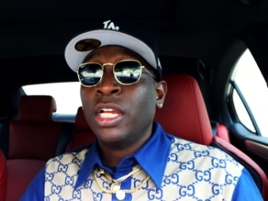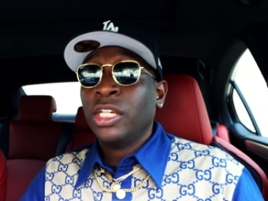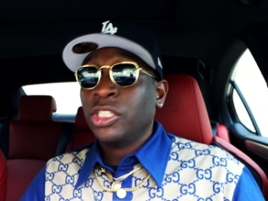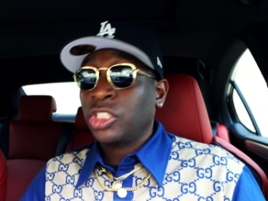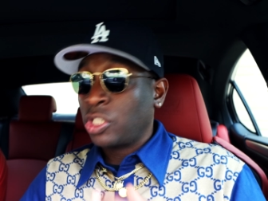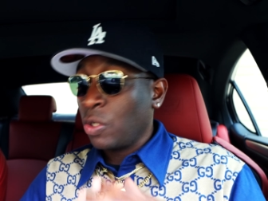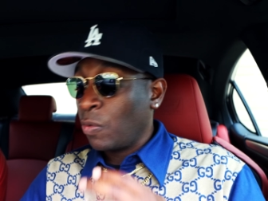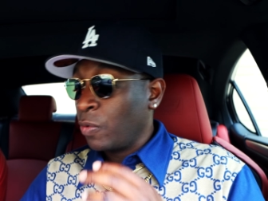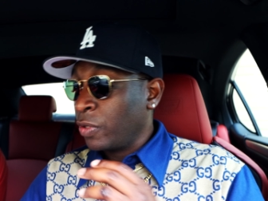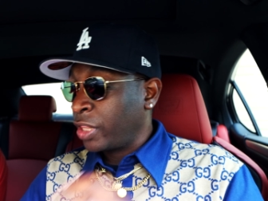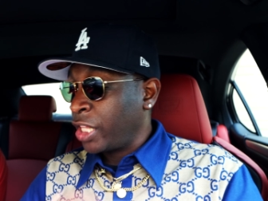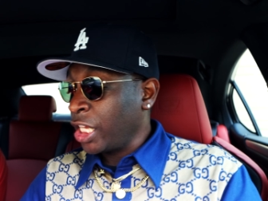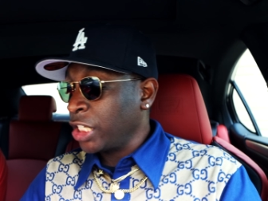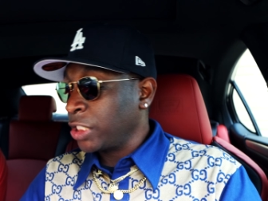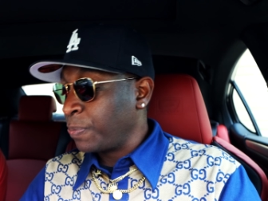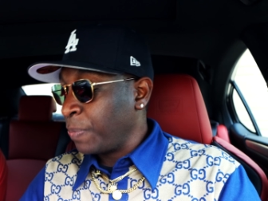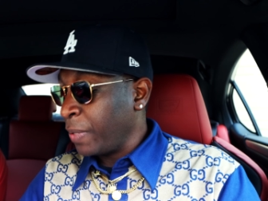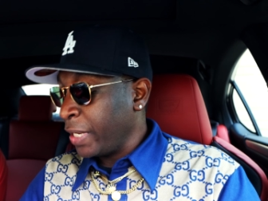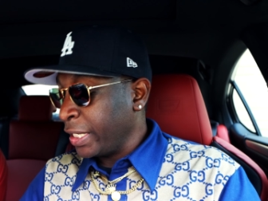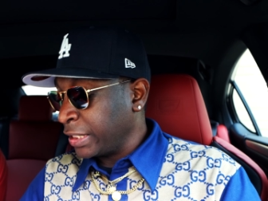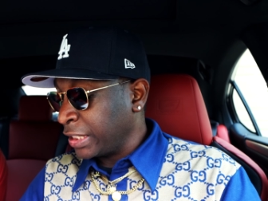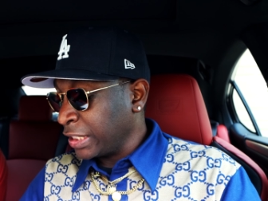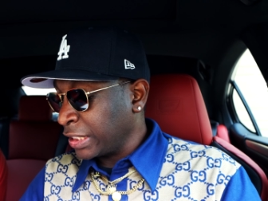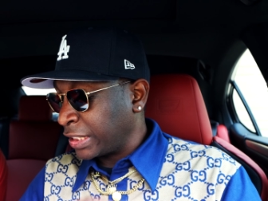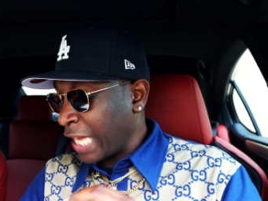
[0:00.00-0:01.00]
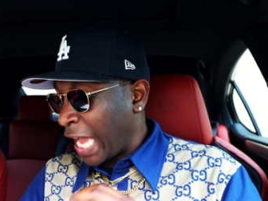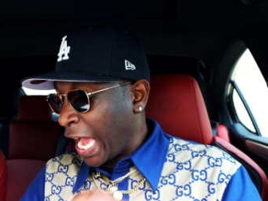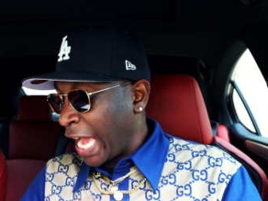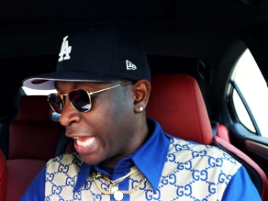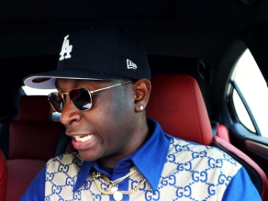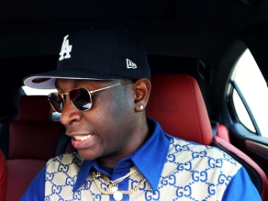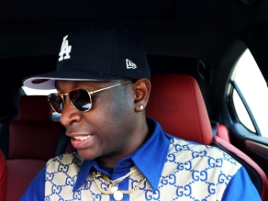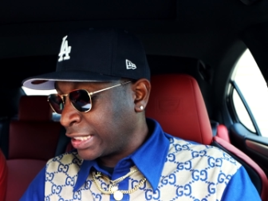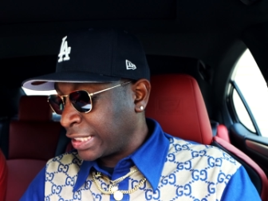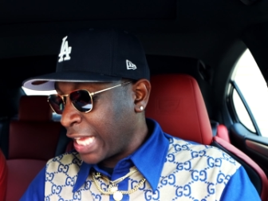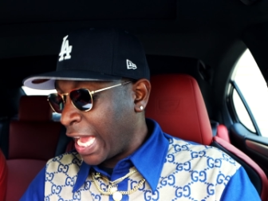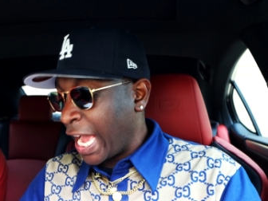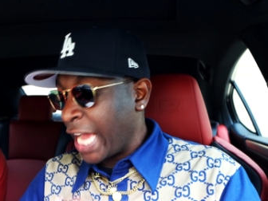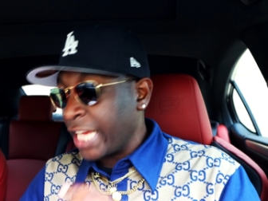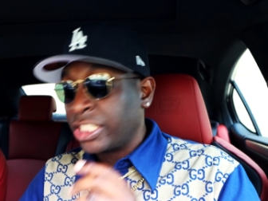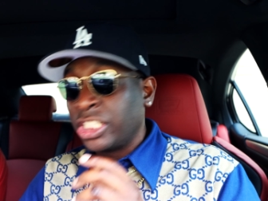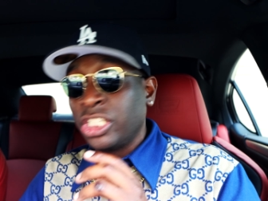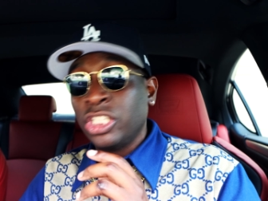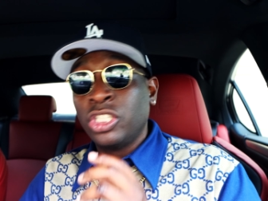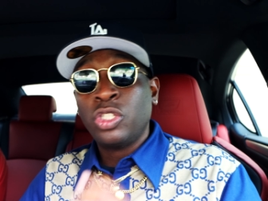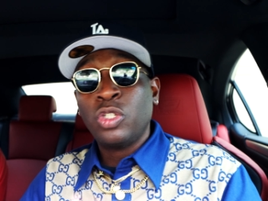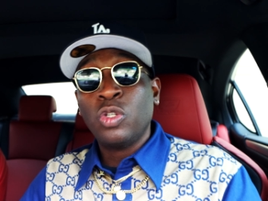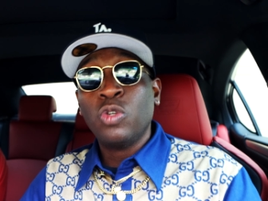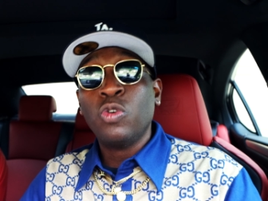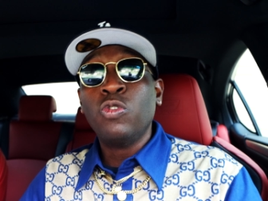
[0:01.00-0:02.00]
So with this business, I decide to
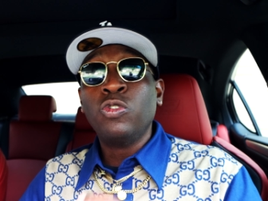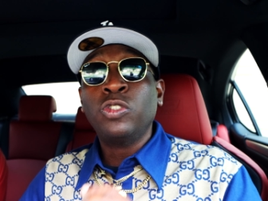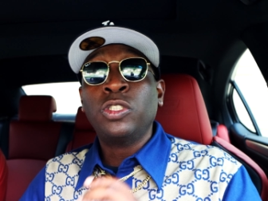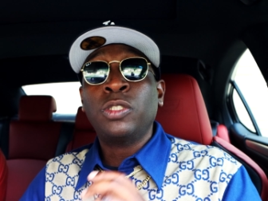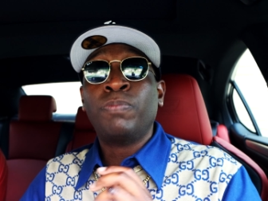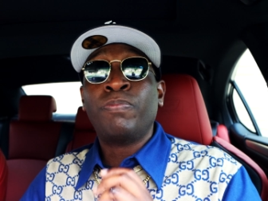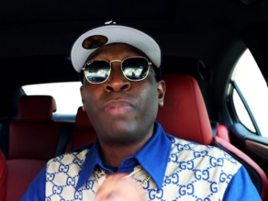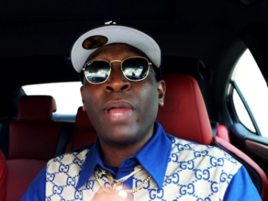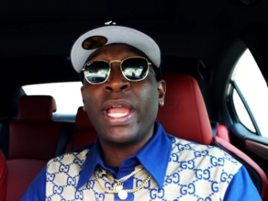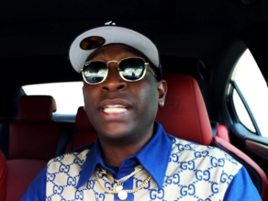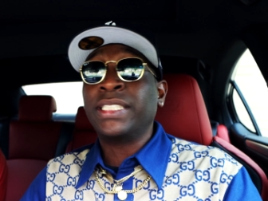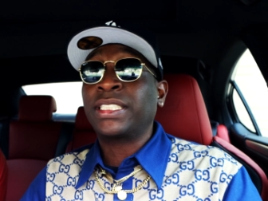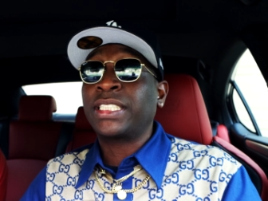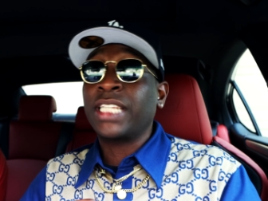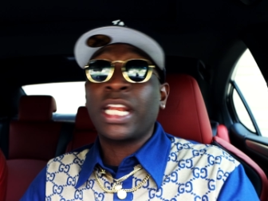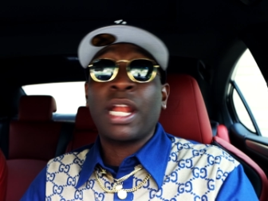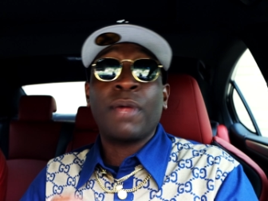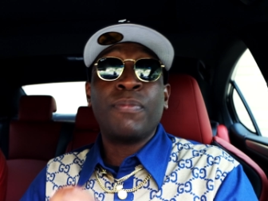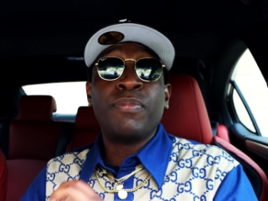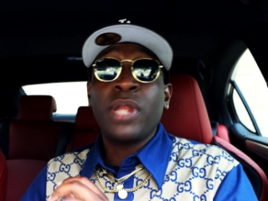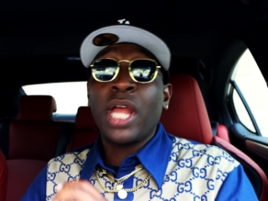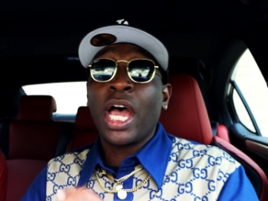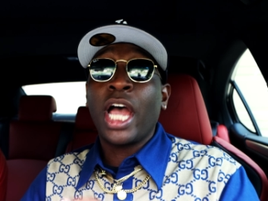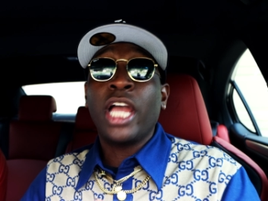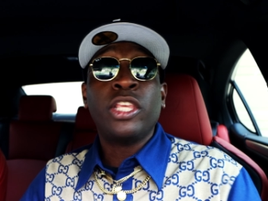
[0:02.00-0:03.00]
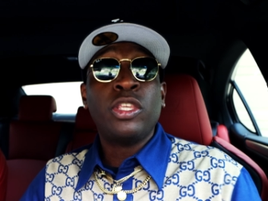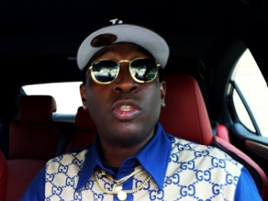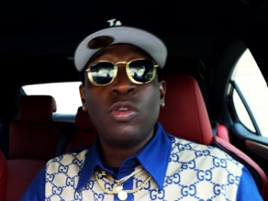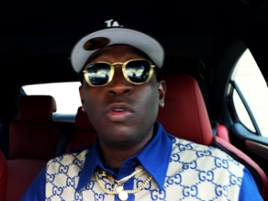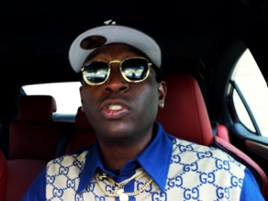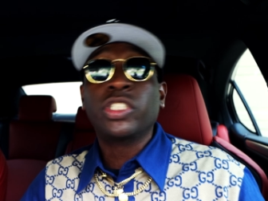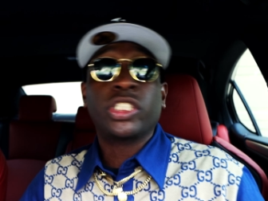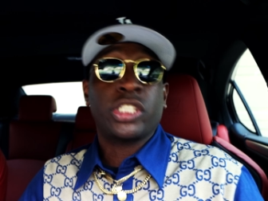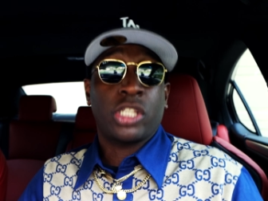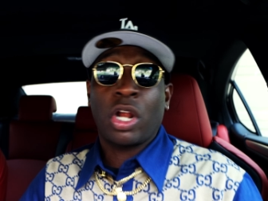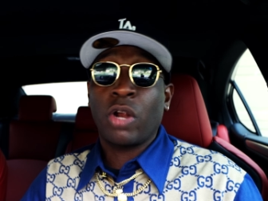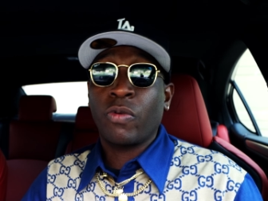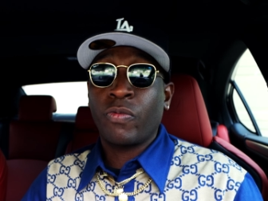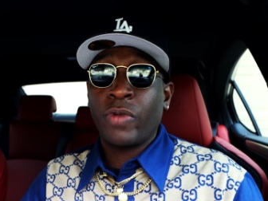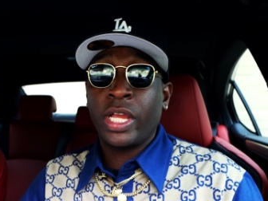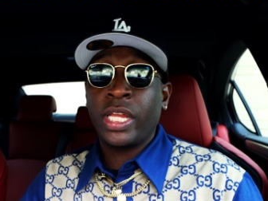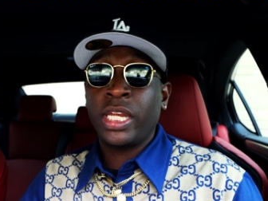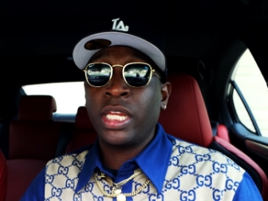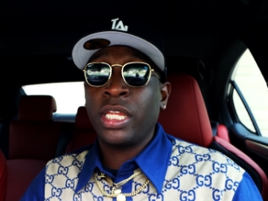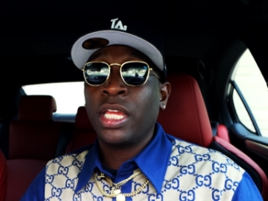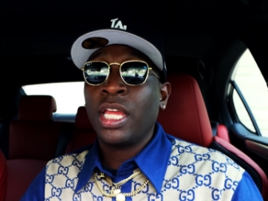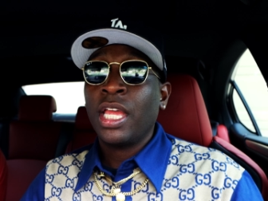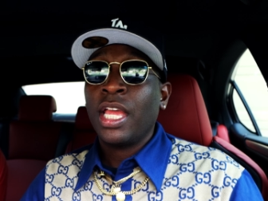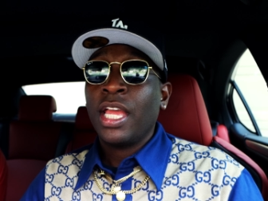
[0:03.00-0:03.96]
use banks that I'm not using already.